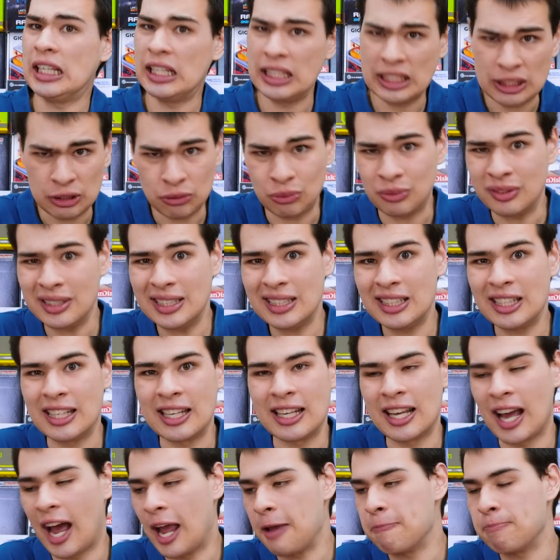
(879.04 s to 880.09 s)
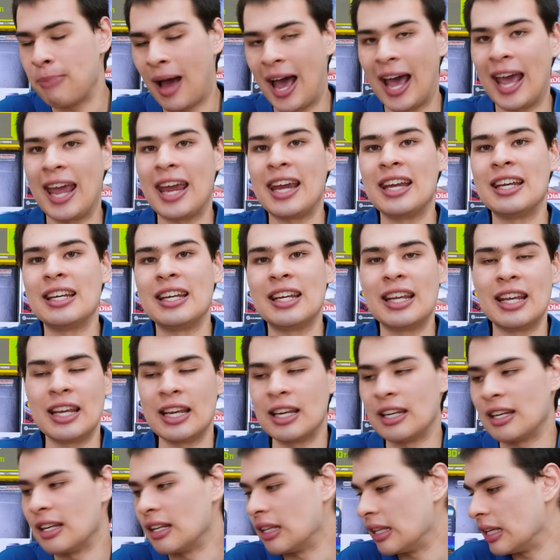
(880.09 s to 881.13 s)
is really a pain
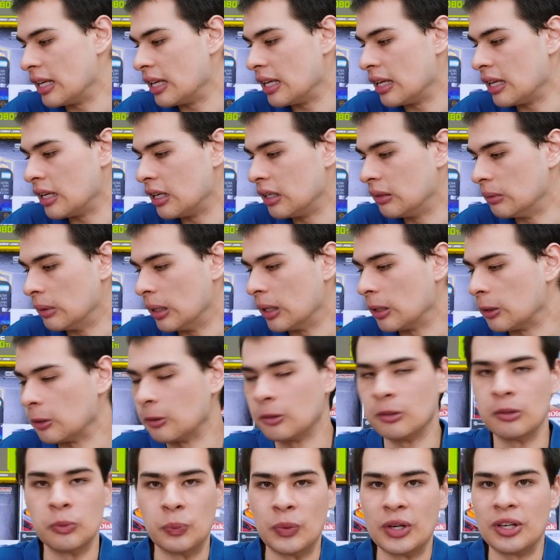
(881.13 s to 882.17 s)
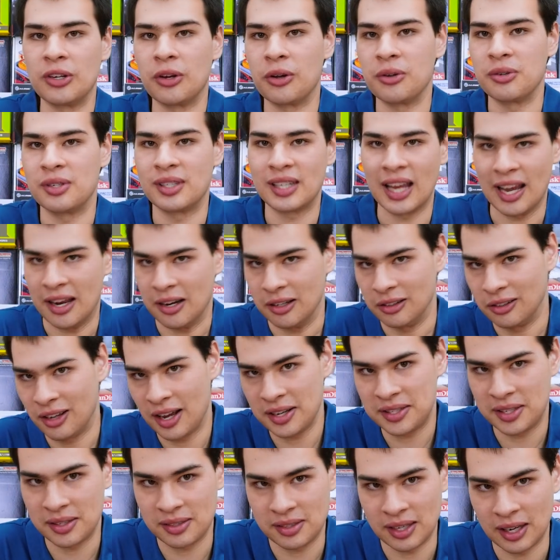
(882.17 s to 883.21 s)
in the, well, Windows 10
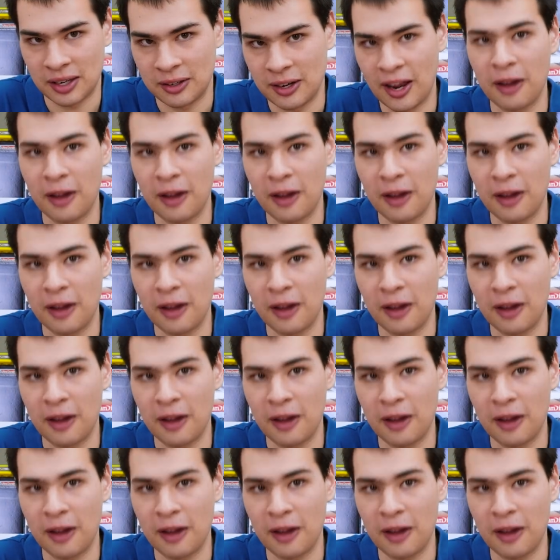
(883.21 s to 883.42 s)
licensing.